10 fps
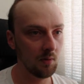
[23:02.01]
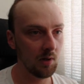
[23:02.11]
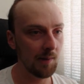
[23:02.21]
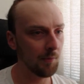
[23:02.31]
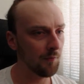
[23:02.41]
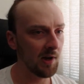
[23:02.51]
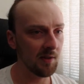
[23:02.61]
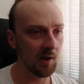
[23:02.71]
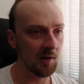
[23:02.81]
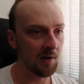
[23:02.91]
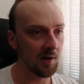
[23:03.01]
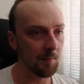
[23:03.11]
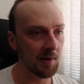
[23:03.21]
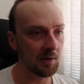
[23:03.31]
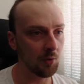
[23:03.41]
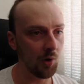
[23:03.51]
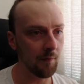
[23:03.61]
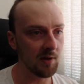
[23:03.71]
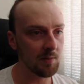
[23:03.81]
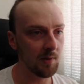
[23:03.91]
I'm not very talented at making
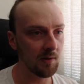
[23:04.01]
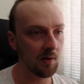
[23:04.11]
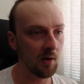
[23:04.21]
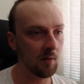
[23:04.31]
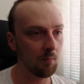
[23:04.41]
graphics, but I